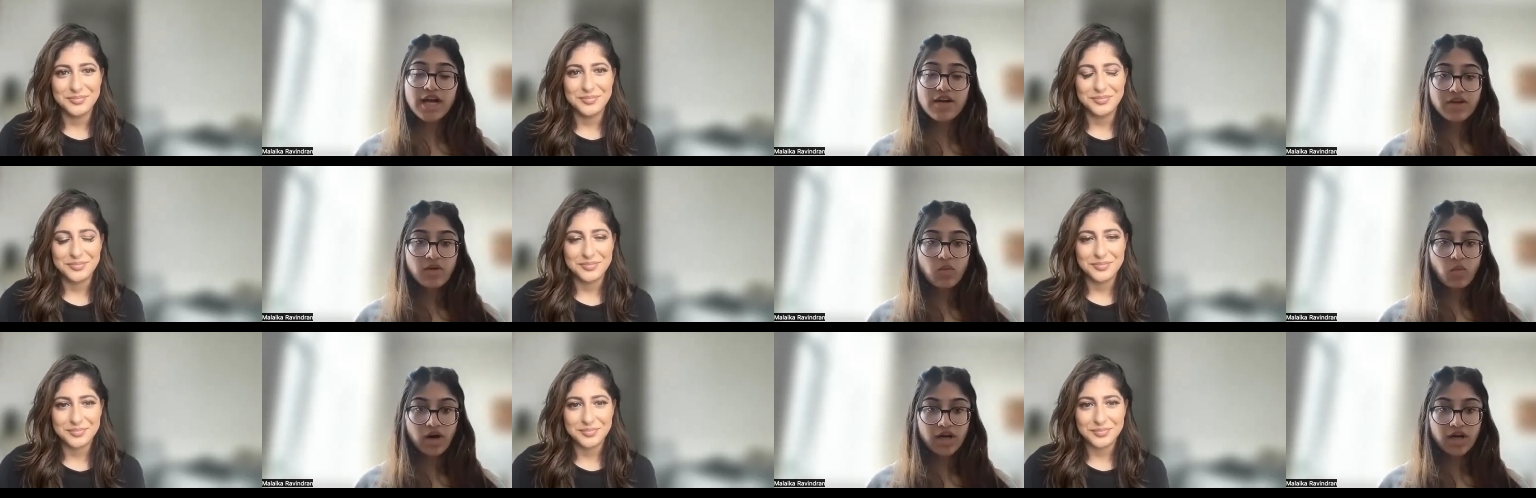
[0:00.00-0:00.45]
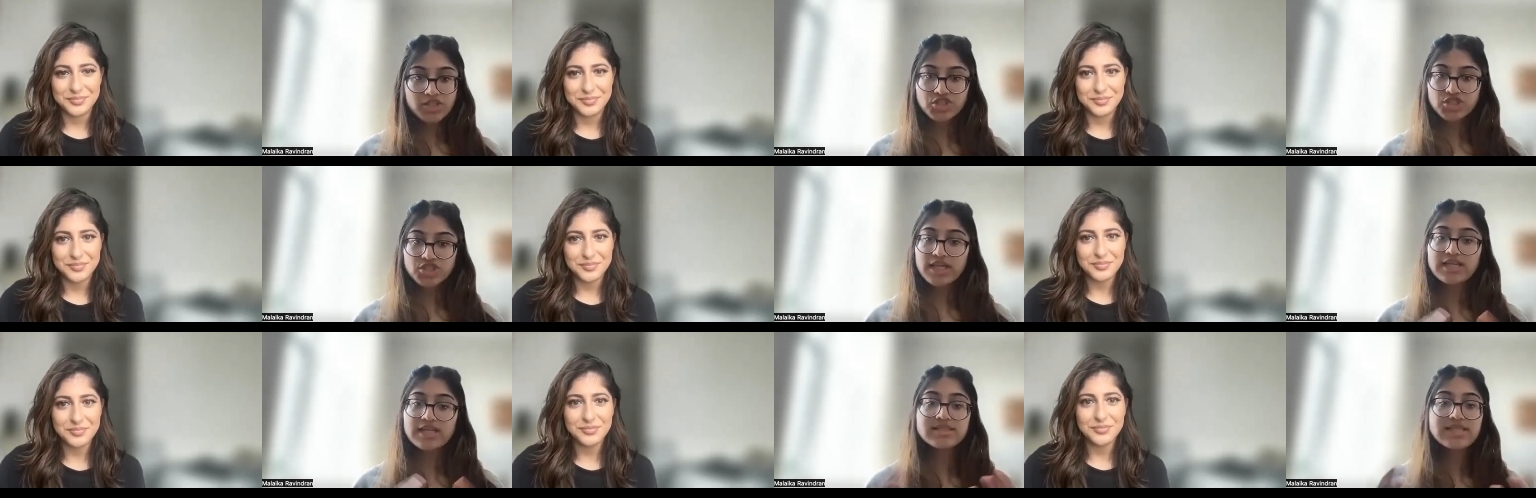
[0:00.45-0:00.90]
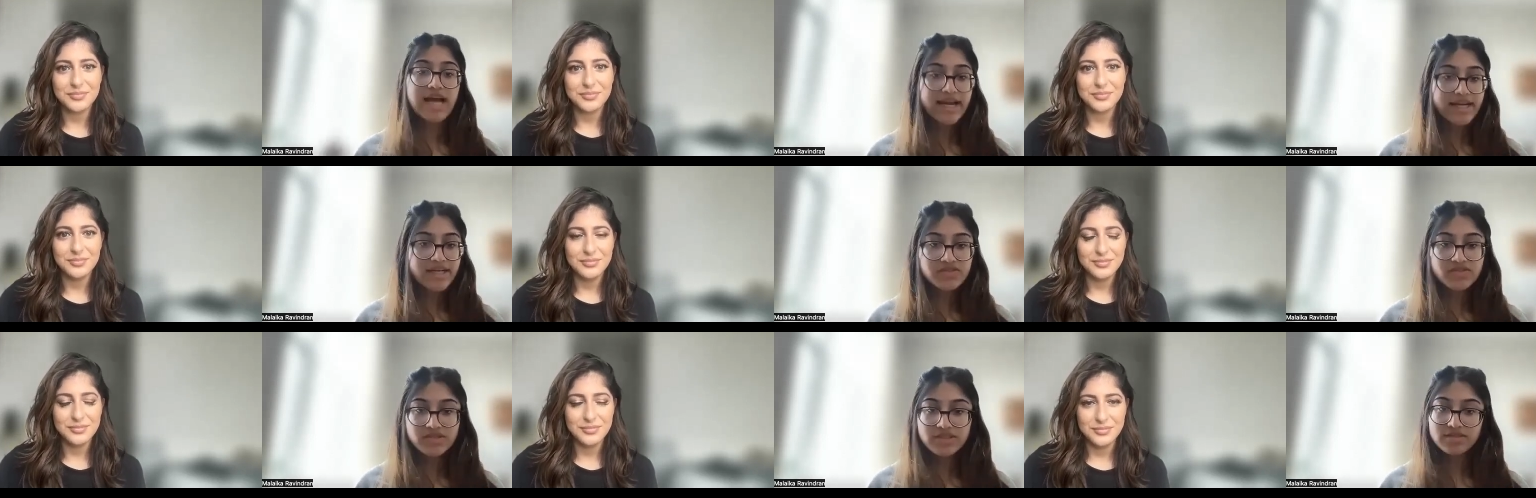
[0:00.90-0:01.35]
Speaker 1: having watched the
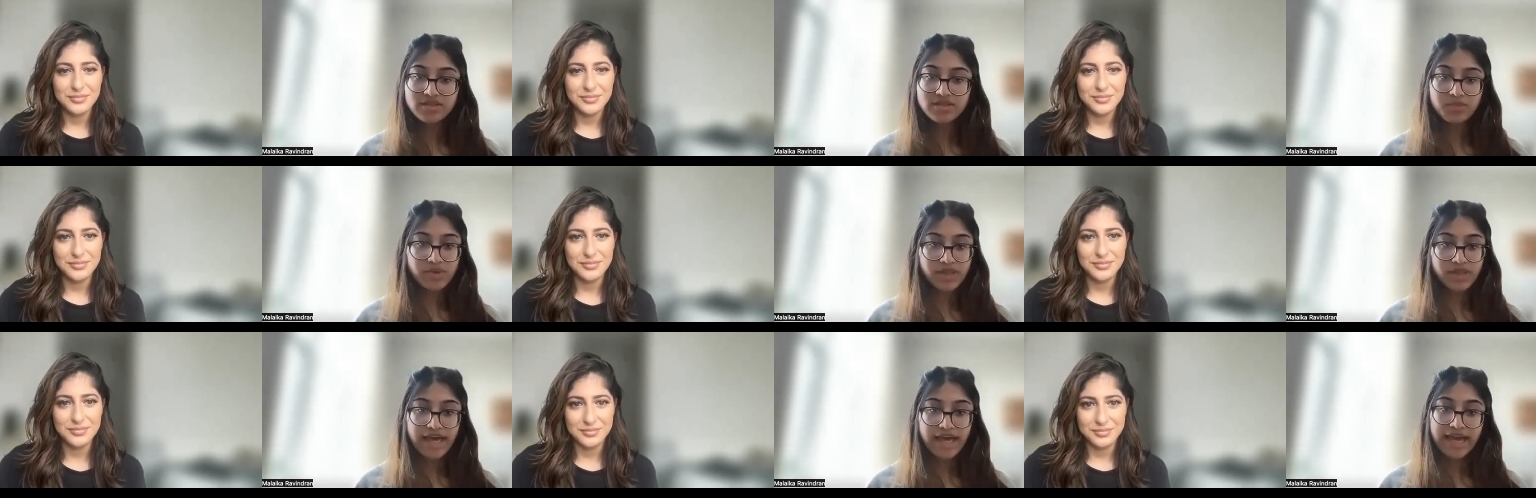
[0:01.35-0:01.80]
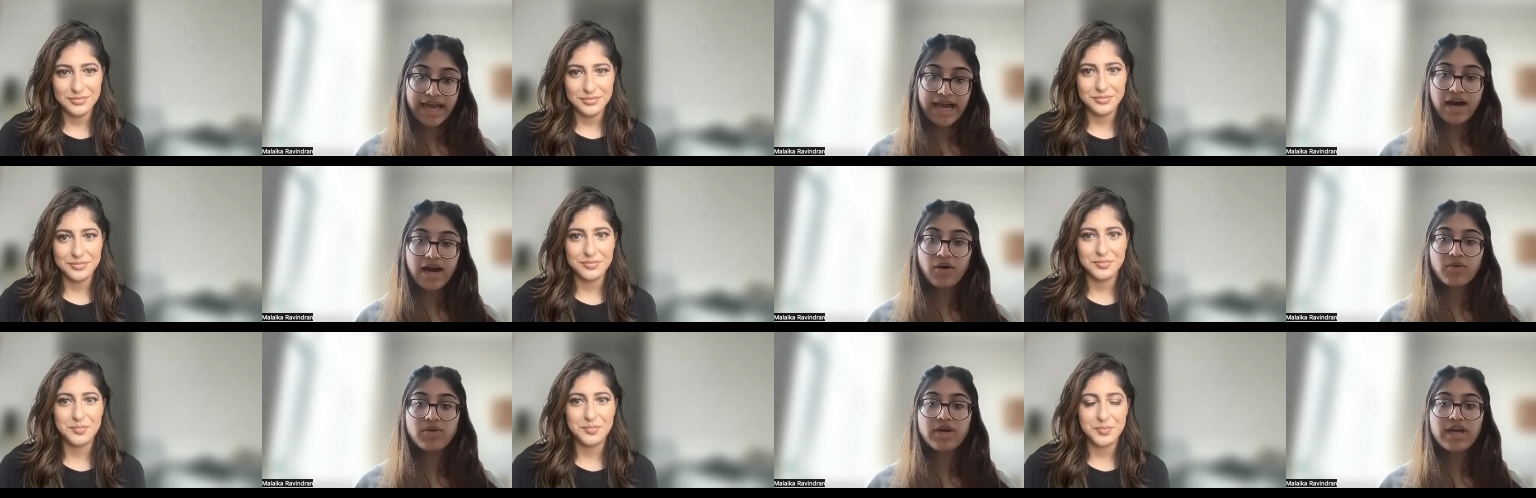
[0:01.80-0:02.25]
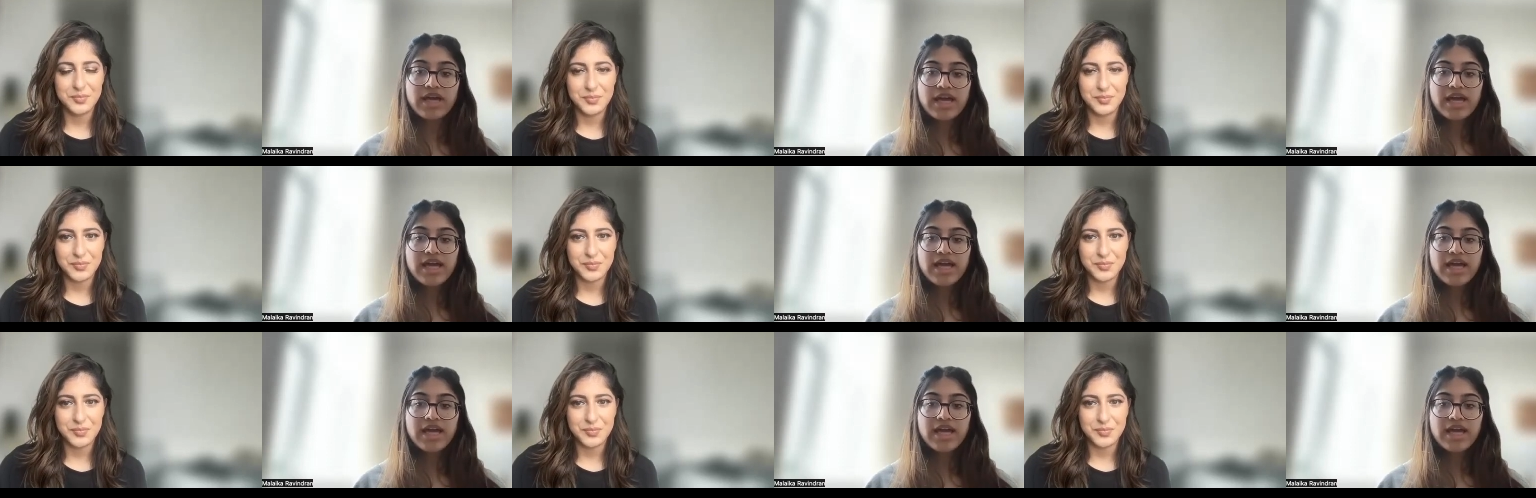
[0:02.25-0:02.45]
entire season play out,